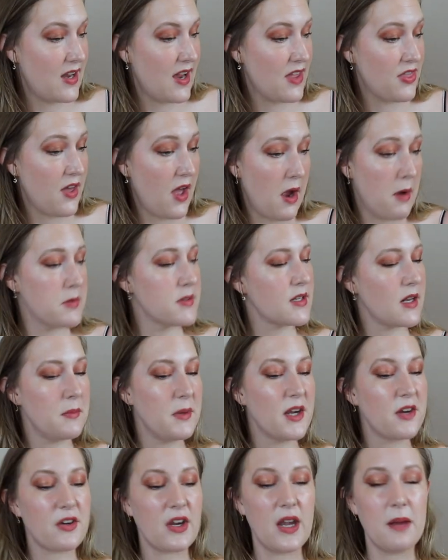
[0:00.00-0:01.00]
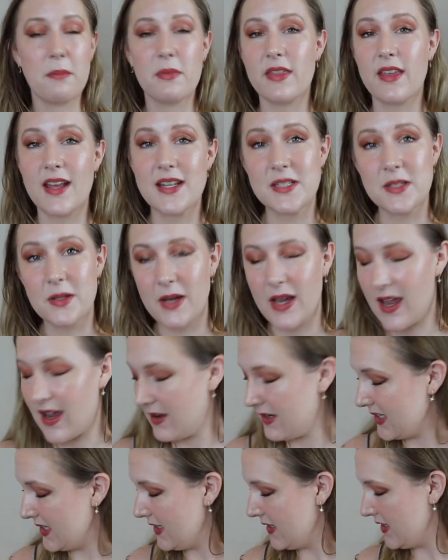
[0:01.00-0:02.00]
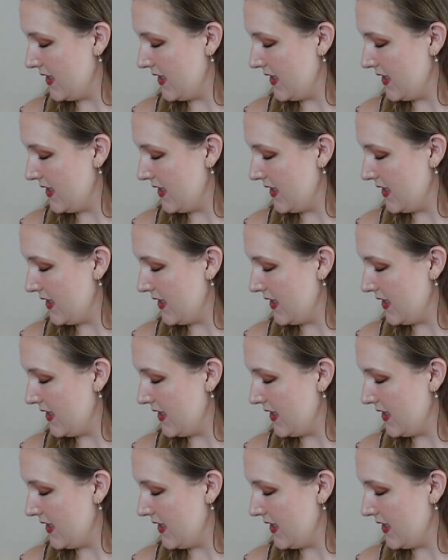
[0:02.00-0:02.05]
I thought it was going to be cream, but that's okay.